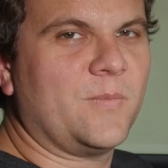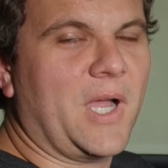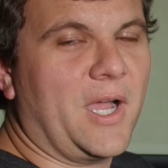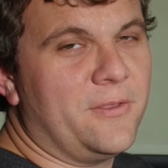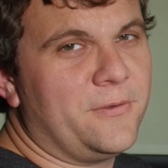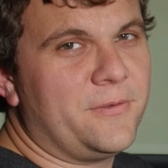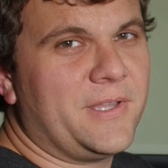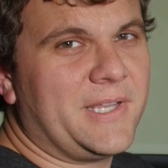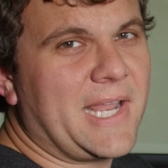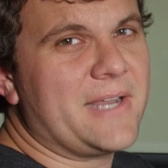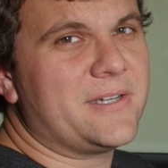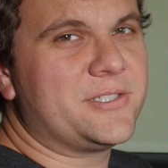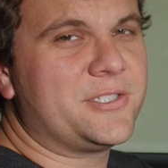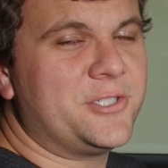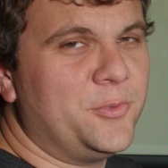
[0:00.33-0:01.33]
Other than at
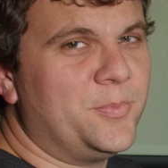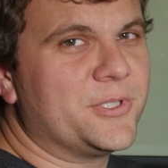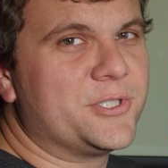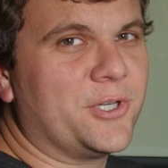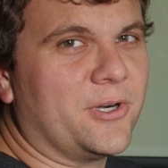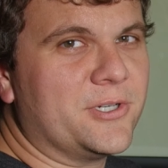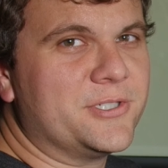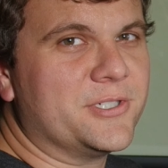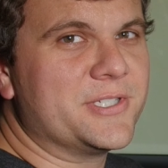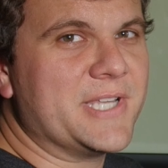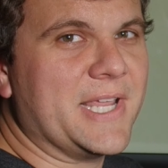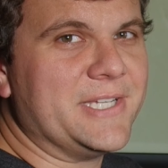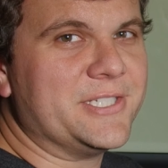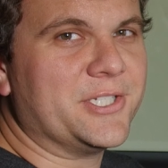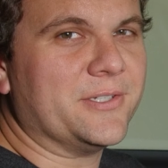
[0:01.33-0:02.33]
a supercharger
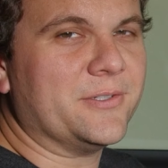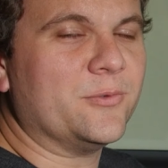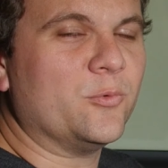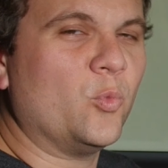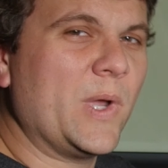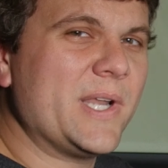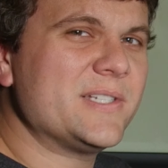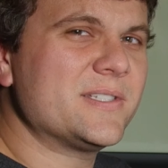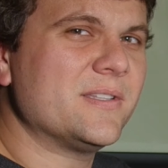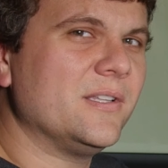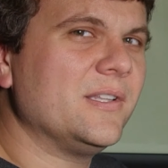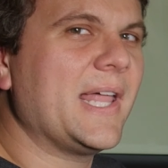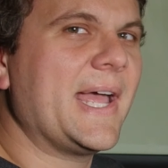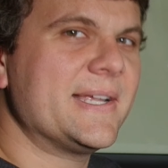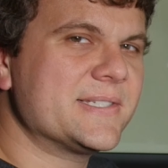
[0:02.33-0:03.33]
station, when is the
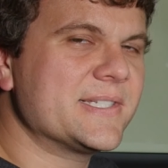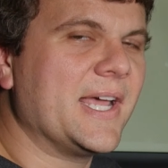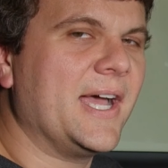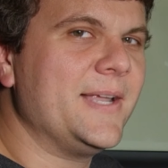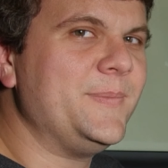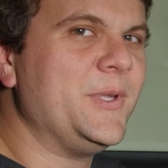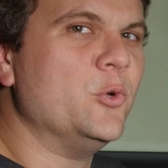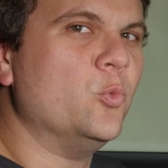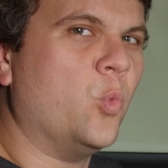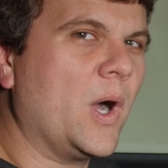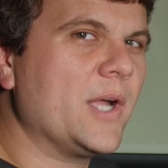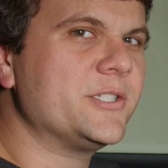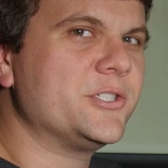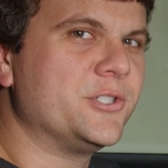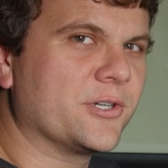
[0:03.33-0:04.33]
last time you
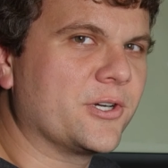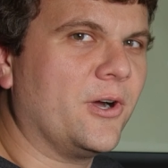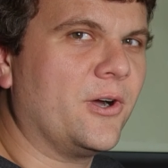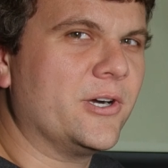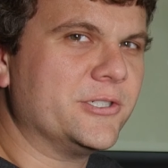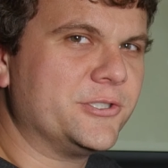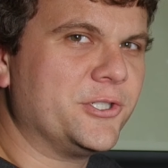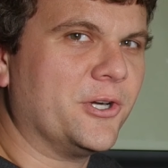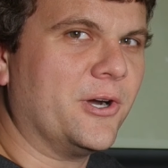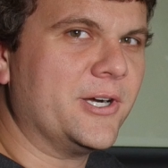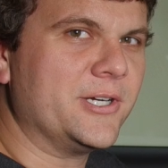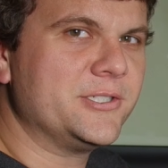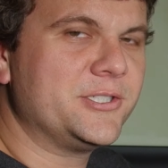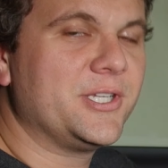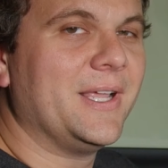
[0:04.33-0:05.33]
watched your car
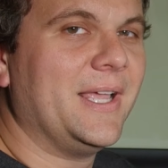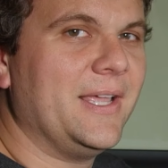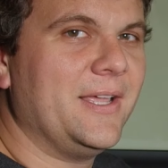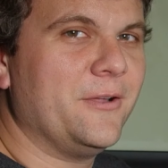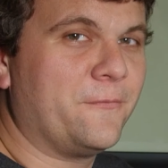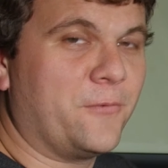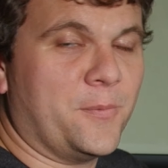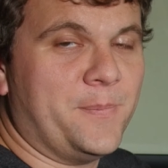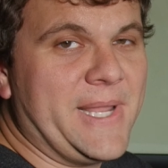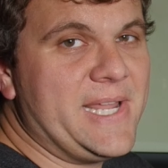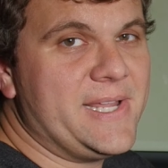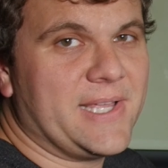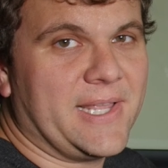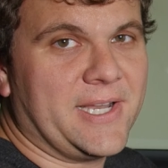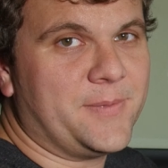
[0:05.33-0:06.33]
charge? For
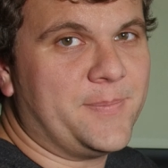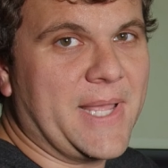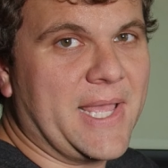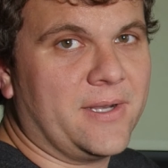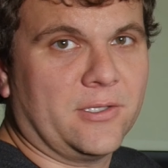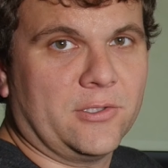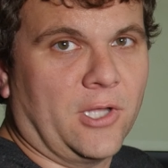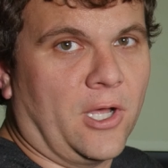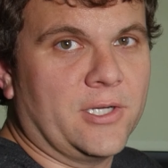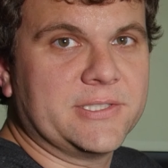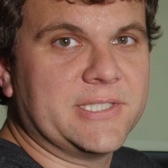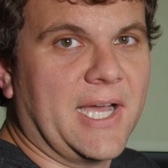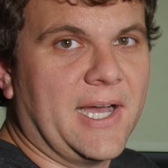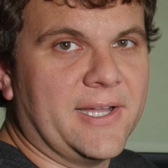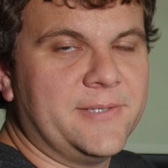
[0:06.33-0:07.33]
me, it had been a long
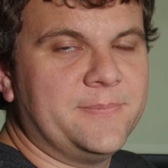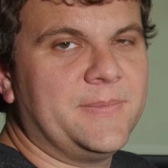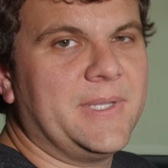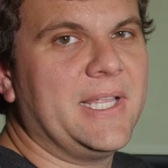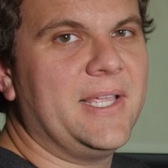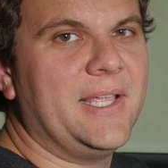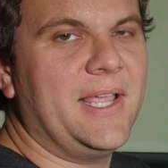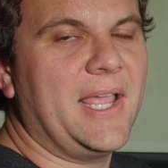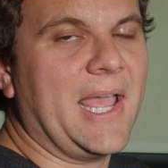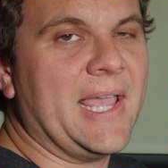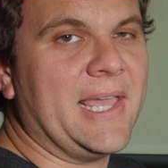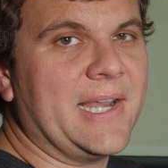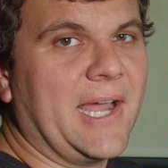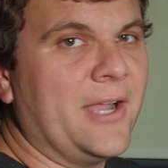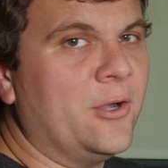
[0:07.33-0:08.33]
time,
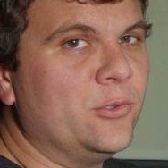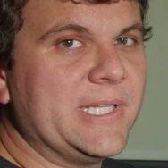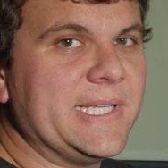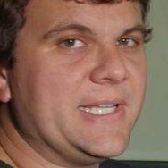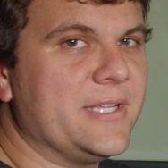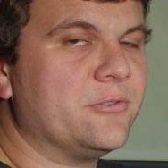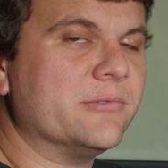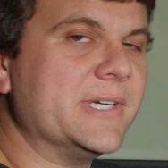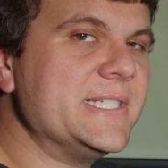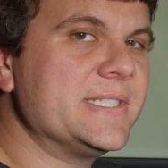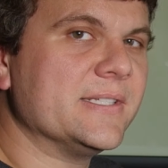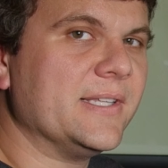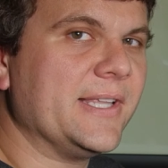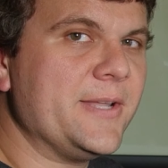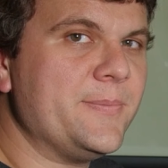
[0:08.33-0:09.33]
and I only did
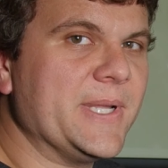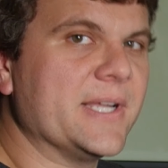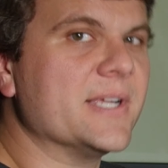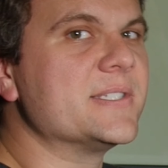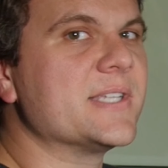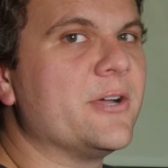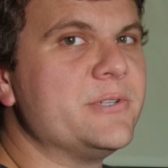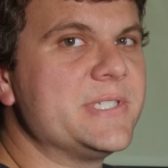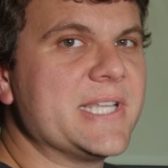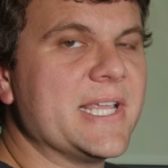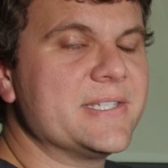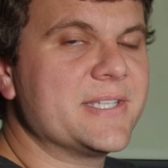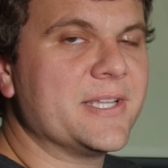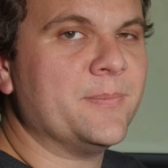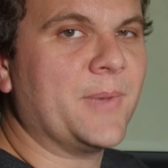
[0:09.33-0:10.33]
recently because I was
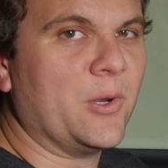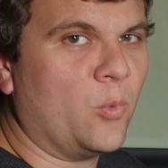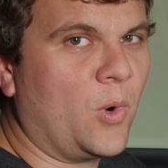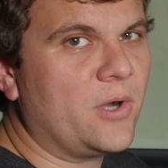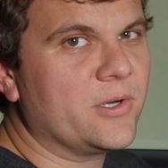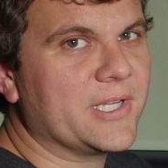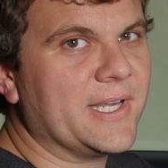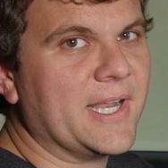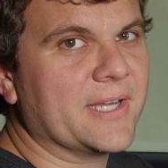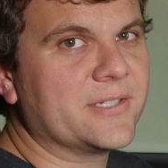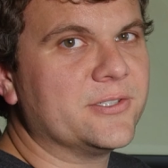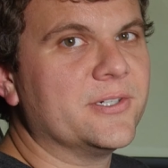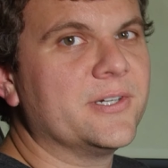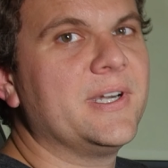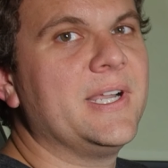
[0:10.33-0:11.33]
testing my wall
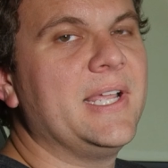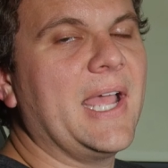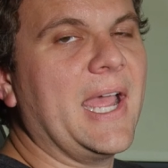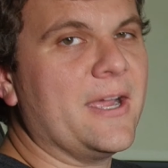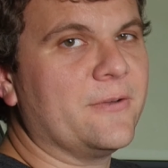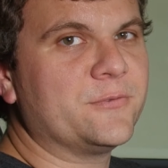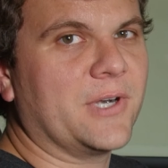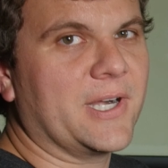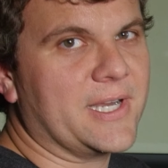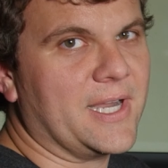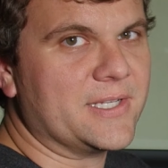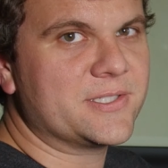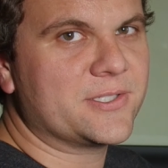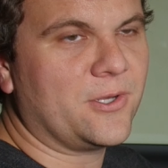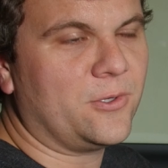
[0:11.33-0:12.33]
connector after I
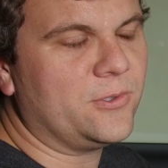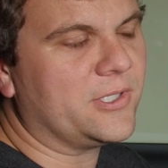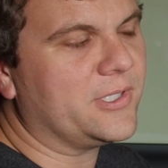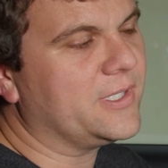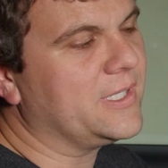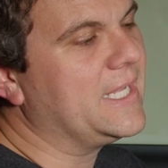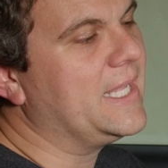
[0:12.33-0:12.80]
got solar.